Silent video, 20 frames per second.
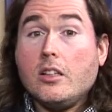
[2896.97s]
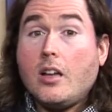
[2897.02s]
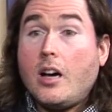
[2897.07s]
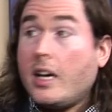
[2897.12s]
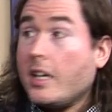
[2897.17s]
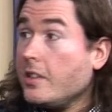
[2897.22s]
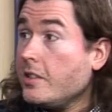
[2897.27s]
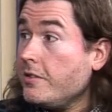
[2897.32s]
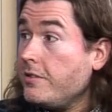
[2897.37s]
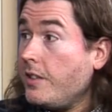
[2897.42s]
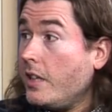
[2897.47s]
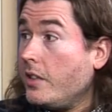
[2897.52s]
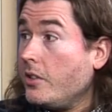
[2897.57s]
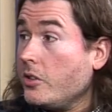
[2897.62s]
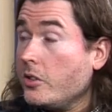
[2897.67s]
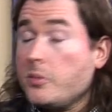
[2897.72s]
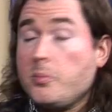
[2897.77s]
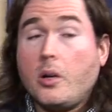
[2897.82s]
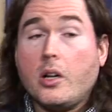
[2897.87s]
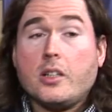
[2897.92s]
A lot of
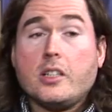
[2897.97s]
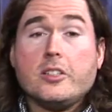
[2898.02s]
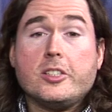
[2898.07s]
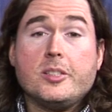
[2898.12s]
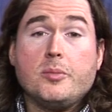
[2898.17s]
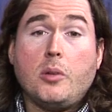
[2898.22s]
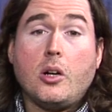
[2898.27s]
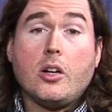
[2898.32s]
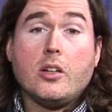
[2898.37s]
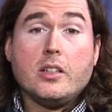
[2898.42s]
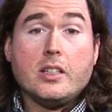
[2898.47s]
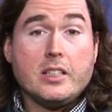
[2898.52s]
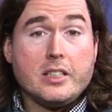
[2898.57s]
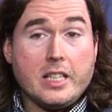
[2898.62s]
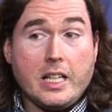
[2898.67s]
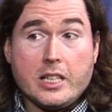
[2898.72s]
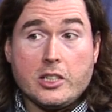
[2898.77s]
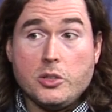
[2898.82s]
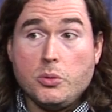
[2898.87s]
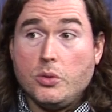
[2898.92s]
defenders. Marcus Smart is
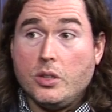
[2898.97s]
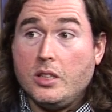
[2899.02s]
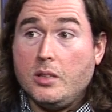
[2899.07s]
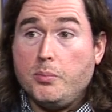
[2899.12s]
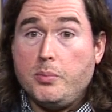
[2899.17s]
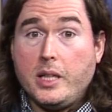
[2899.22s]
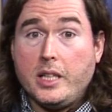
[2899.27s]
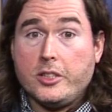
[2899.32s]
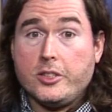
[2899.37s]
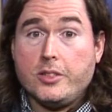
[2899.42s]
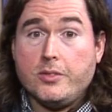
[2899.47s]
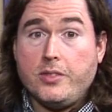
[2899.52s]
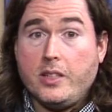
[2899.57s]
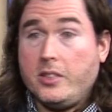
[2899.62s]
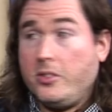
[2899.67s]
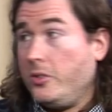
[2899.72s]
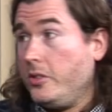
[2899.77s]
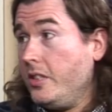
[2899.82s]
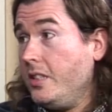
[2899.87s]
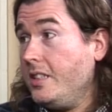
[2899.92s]
actually one of the best
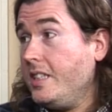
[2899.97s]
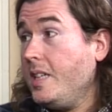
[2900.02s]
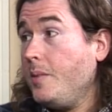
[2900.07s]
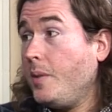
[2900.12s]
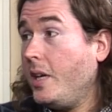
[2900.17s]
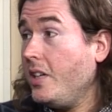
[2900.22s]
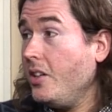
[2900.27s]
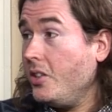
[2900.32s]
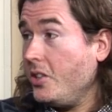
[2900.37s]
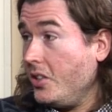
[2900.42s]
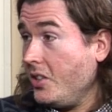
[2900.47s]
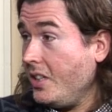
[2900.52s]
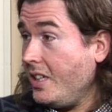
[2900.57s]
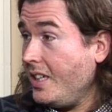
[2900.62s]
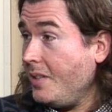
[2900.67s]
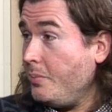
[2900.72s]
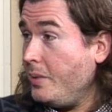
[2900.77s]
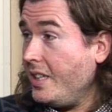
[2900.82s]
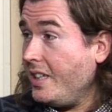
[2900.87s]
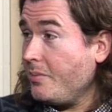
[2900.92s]
defenders on the team. Yes, I know you're not
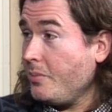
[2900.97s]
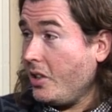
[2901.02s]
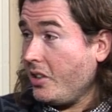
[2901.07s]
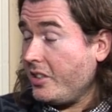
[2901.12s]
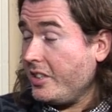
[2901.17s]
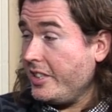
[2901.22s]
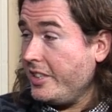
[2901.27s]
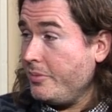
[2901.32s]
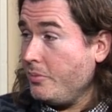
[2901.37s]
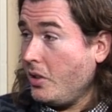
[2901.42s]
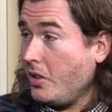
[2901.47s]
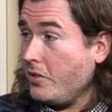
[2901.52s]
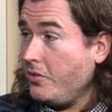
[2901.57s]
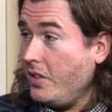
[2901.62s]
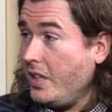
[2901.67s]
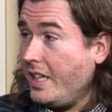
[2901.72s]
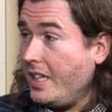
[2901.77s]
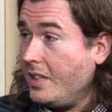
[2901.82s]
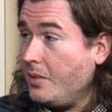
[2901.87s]
a big Marcus Smart fan.